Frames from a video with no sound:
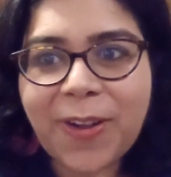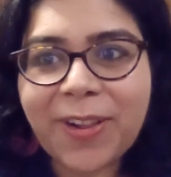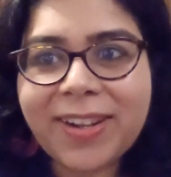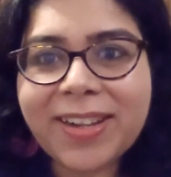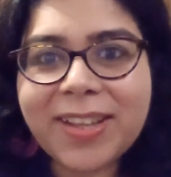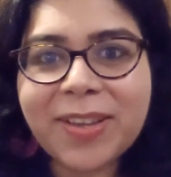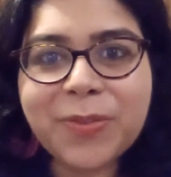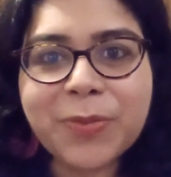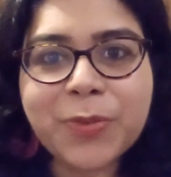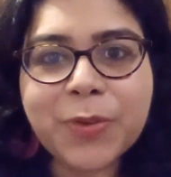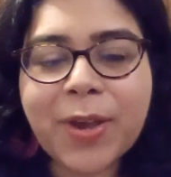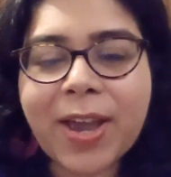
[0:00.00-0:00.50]

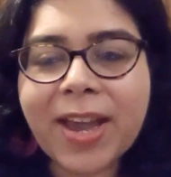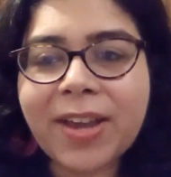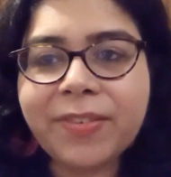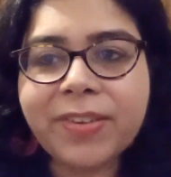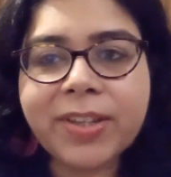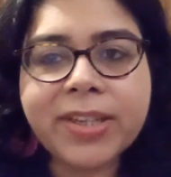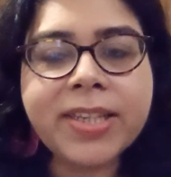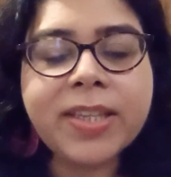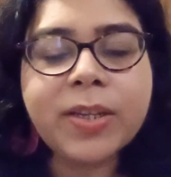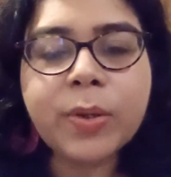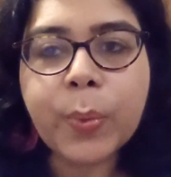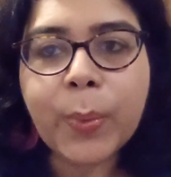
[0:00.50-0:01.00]
If you have
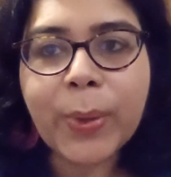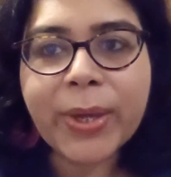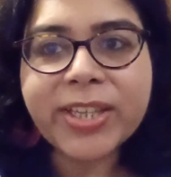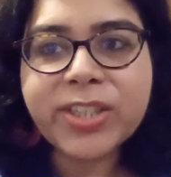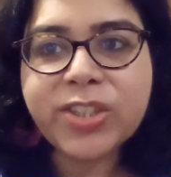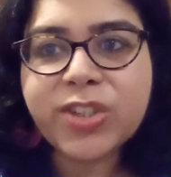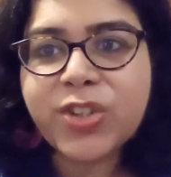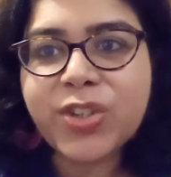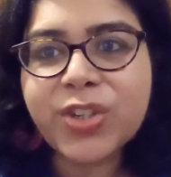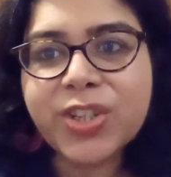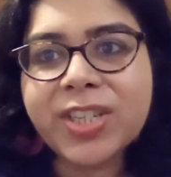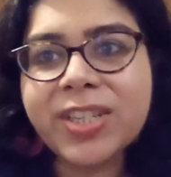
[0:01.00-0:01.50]
any
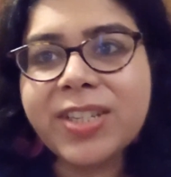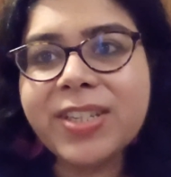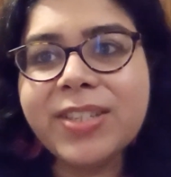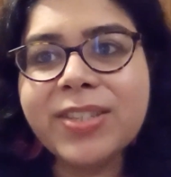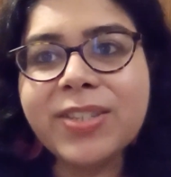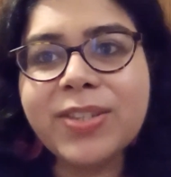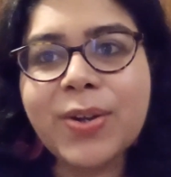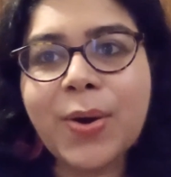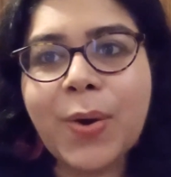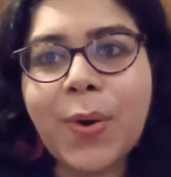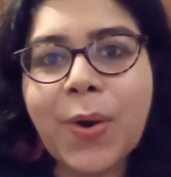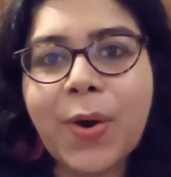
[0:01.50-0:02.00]

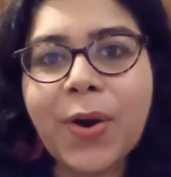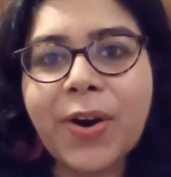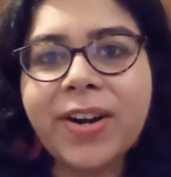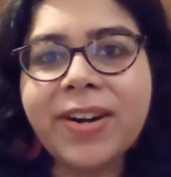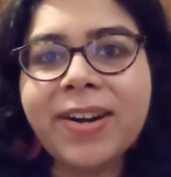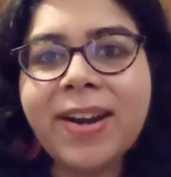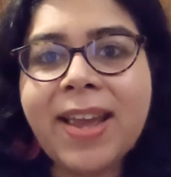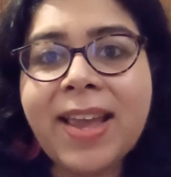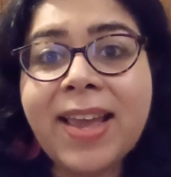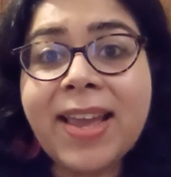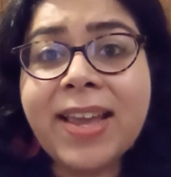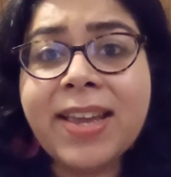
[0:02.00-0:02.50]
questions,
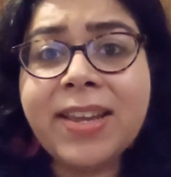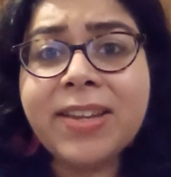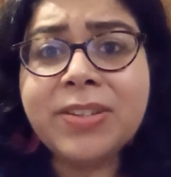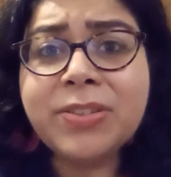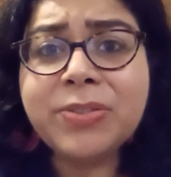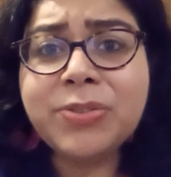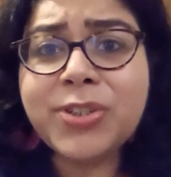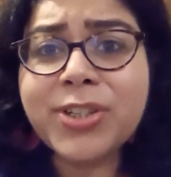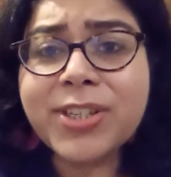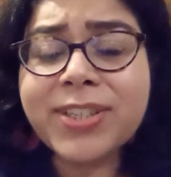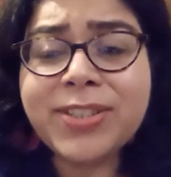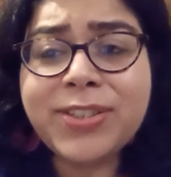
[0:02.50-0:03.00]
or
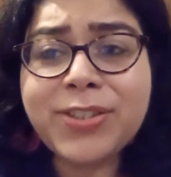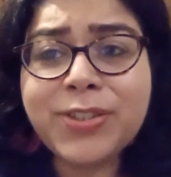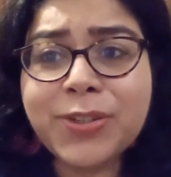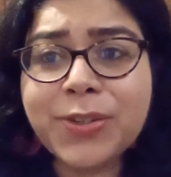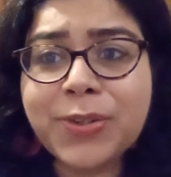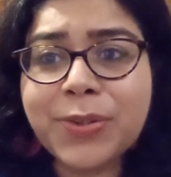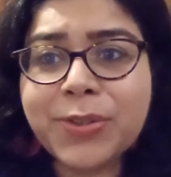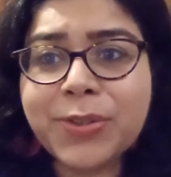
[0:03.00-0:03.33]
just